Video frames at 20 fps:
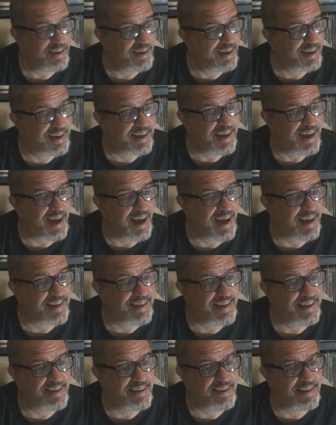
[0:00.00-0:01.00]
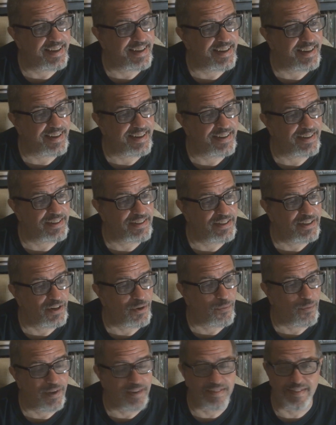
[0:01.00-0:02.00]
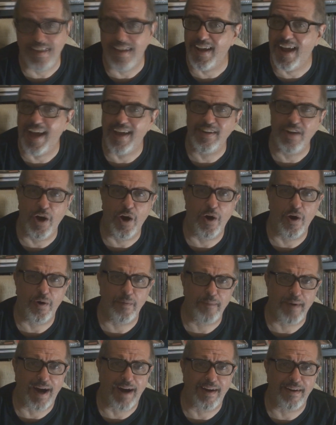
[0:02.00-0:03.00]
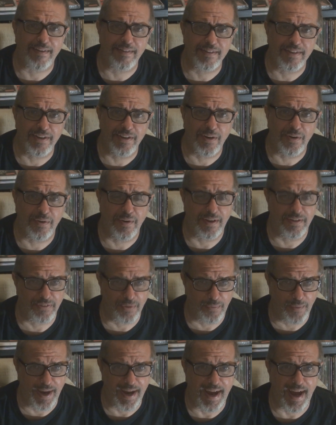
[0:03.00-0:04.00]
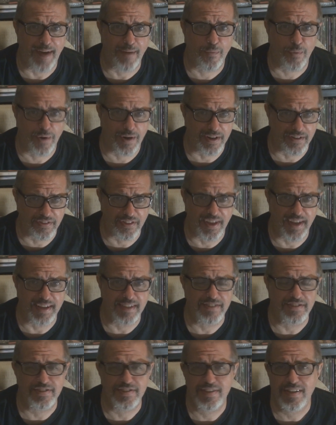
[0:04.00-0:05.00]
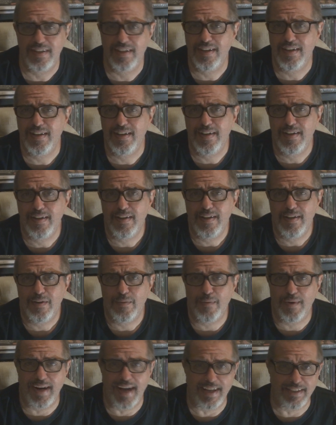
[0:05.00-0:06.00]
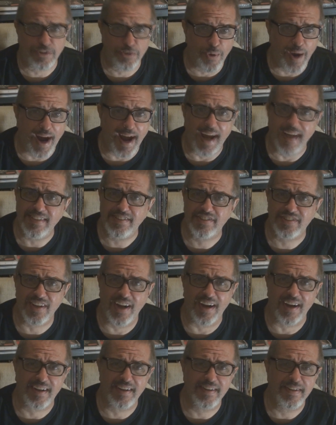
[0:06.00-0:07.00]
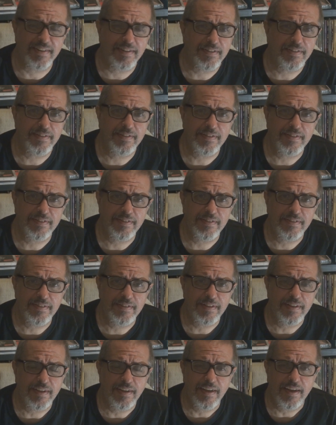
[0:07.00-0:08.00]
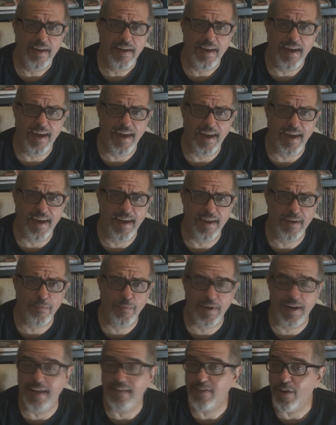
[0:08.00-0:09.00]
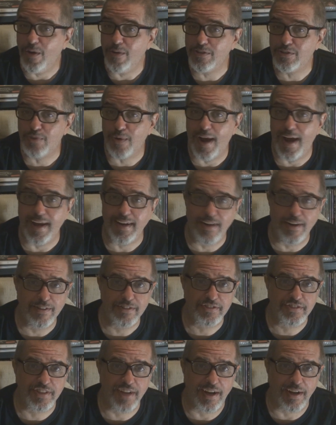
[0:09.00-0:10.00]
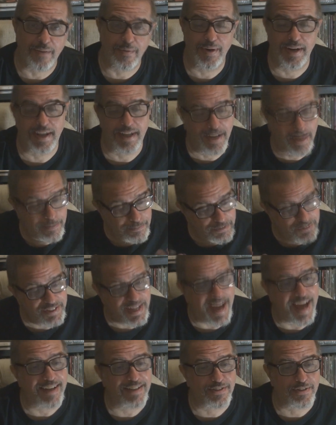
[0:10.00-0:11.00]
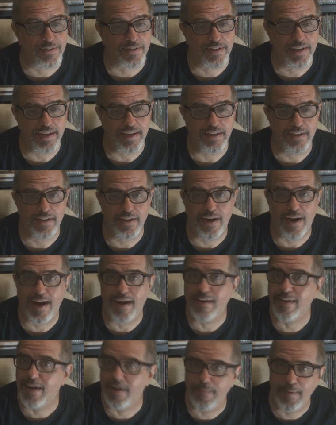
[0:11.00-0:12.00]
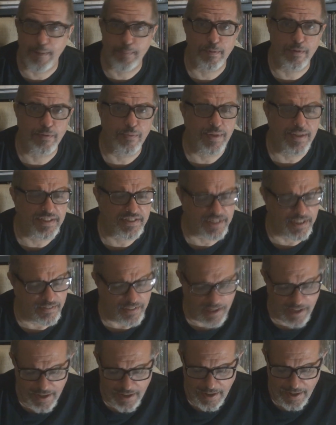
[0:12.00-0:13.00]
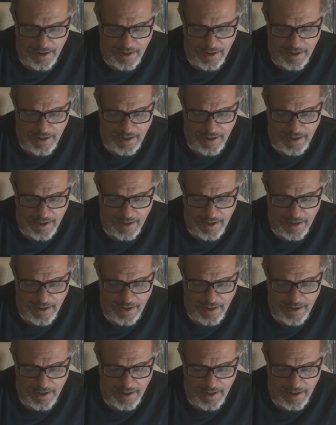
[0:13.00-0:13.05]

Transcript: it I uh, you know, one thing I know about, you know, the way I work things, when I try, I suck. And when I don't try, I don't suck. When it comes naturally, you know, I'll come up with witty stuff.